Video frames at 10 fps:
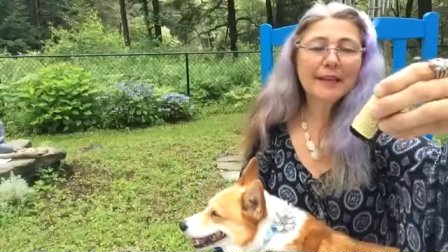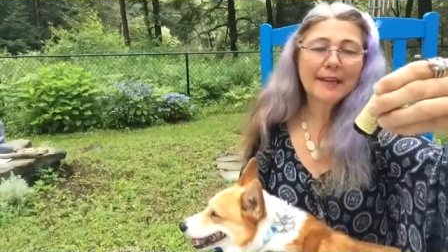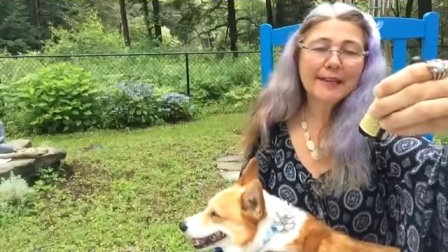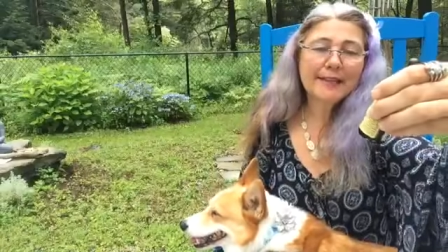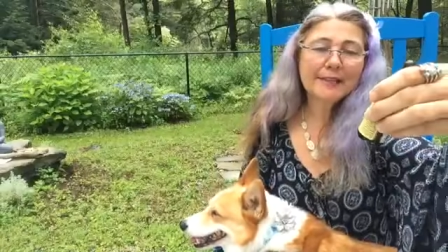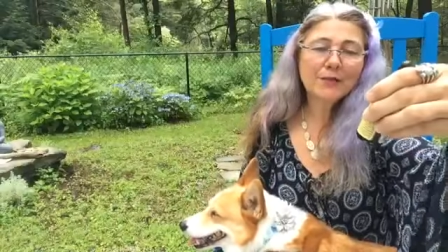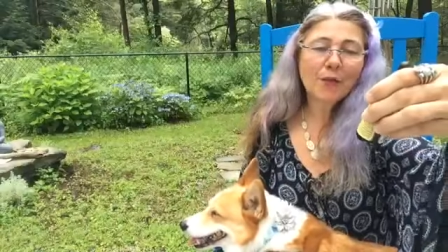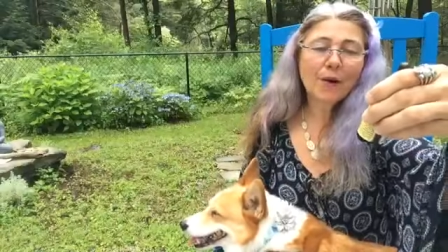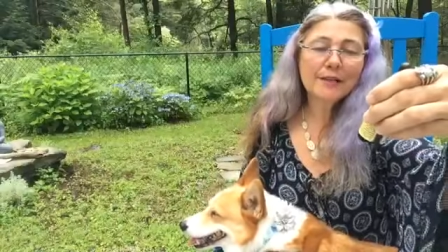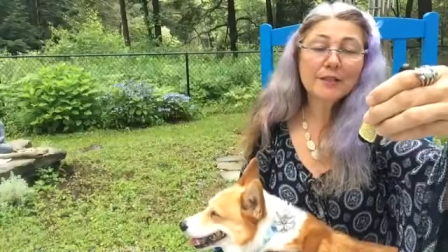and it's
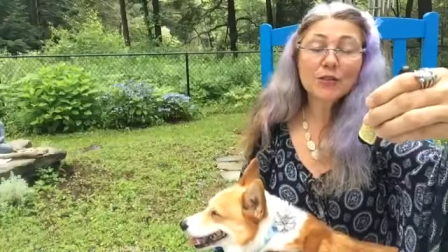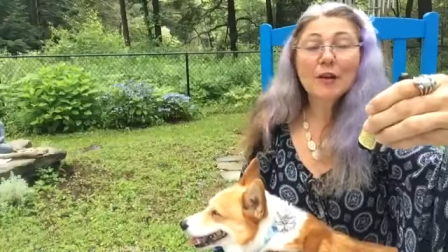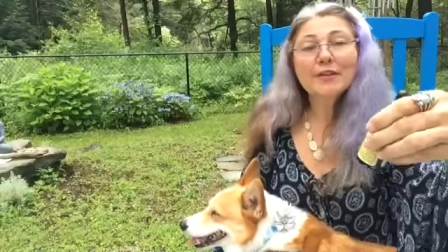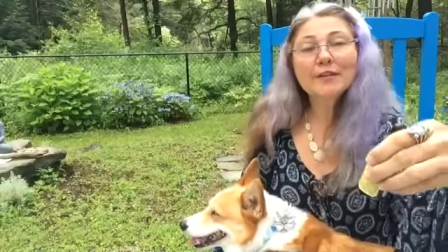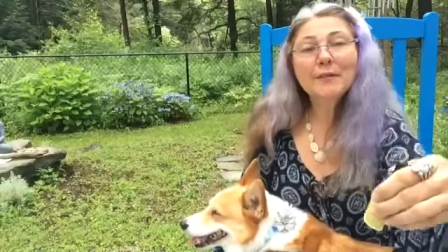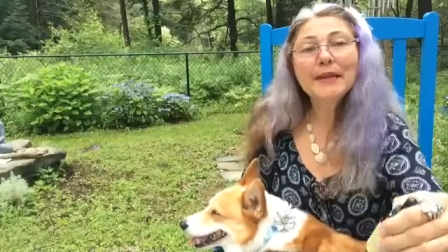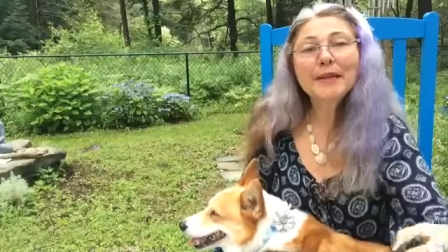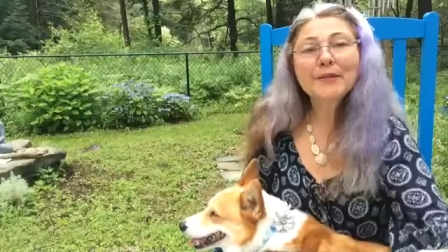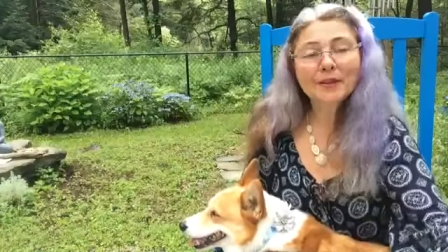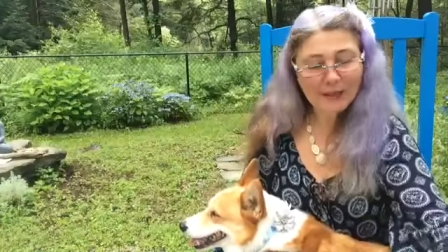for destructive
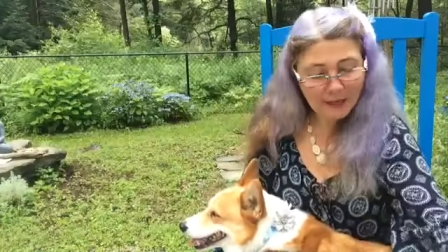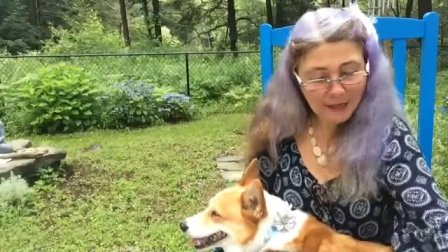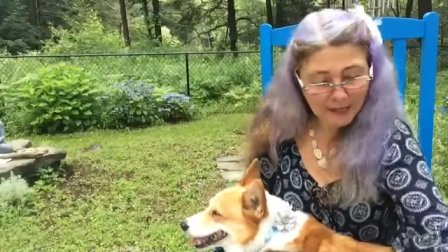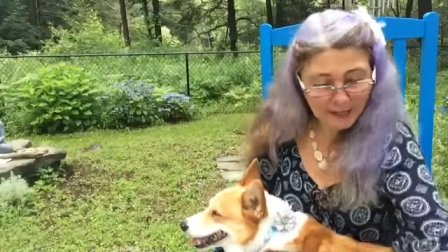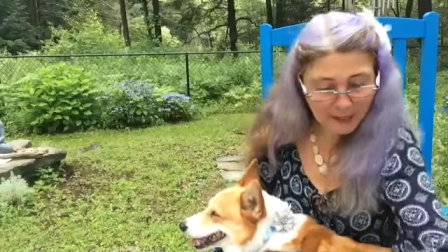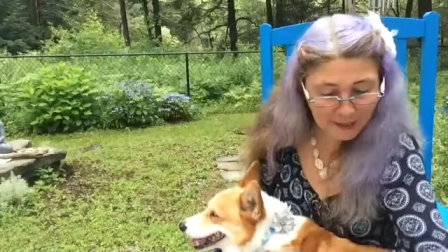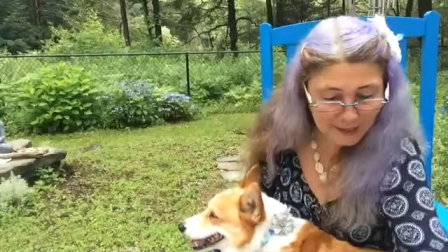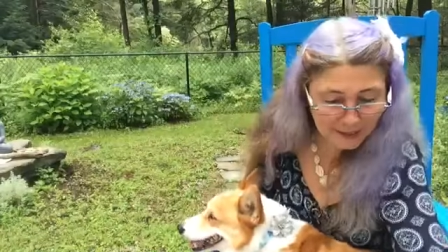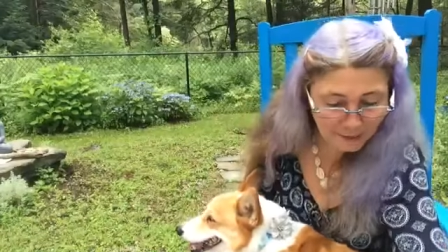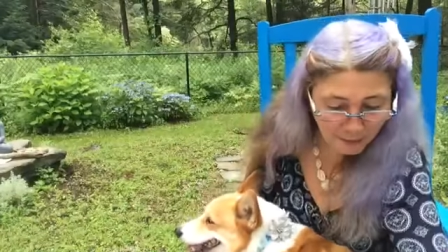behavior and
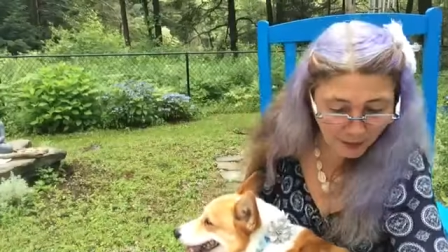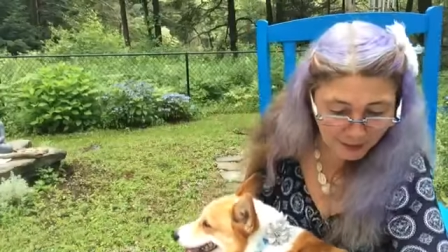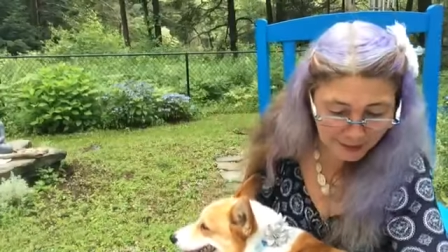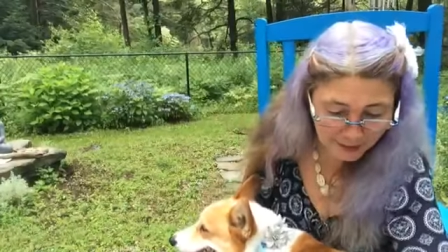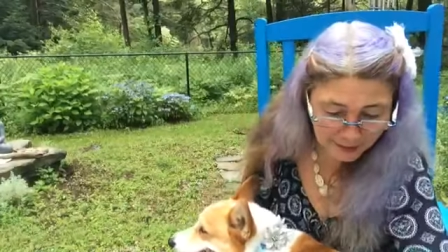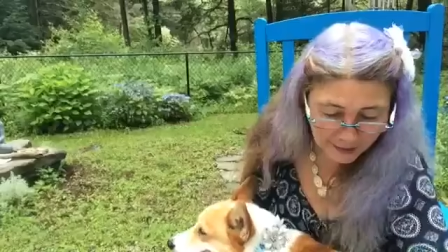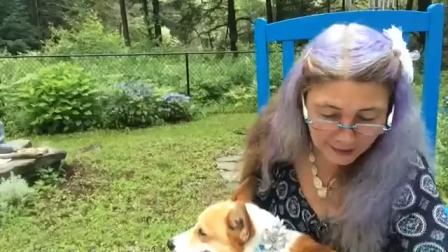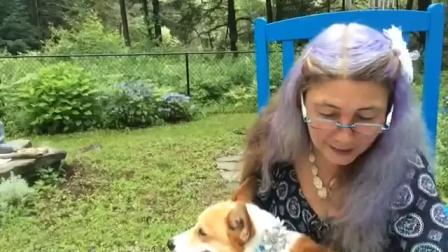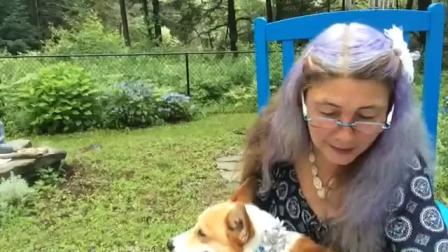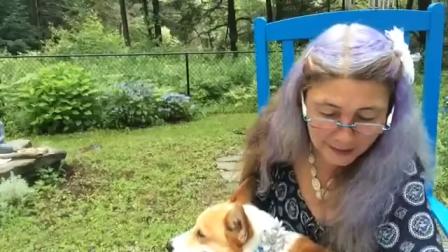constant barking.
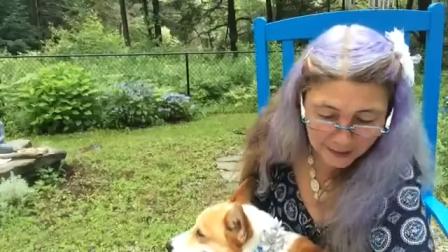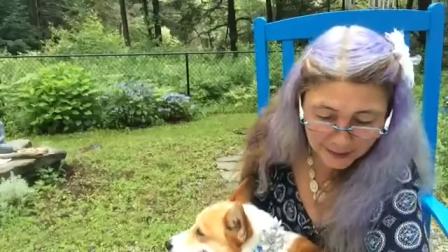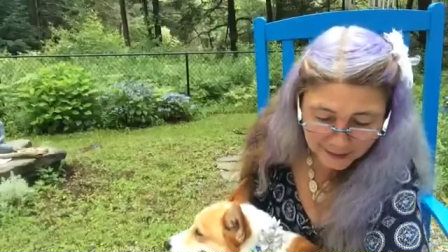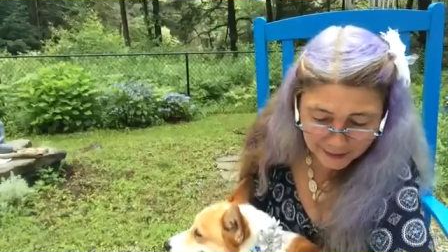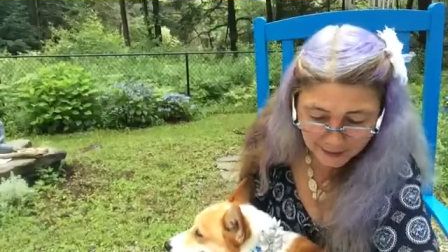And